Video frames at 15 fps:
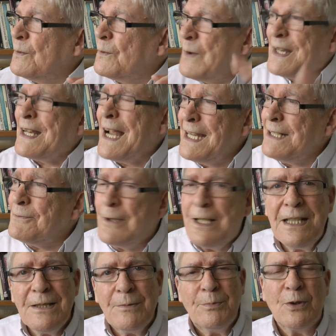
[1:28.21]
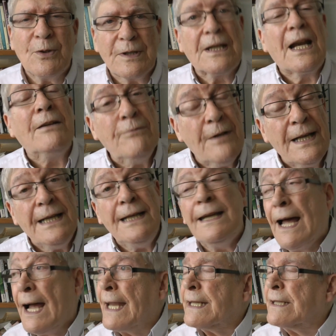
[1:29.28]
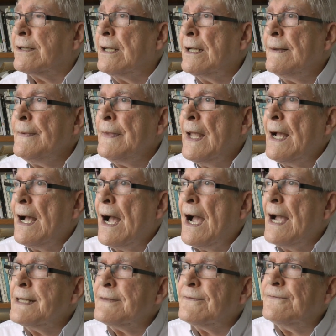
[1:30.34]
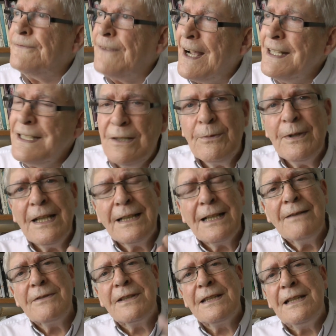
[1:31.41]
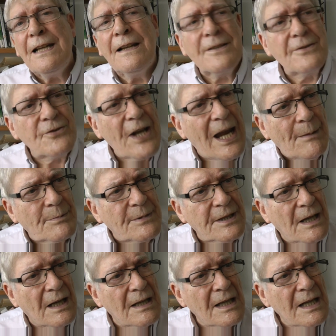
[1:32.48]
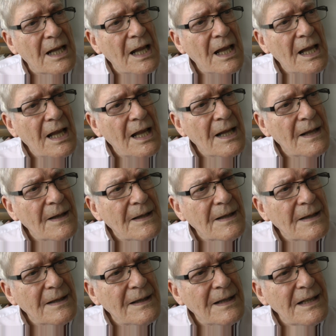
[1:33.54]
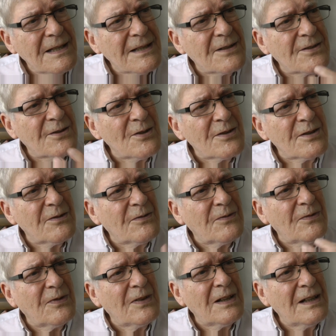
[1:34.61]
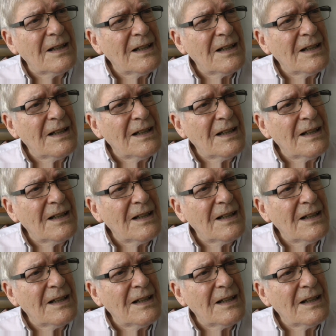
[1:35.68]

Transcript: When I read a book that I really like, I find that when I come to the last chapter, it sort of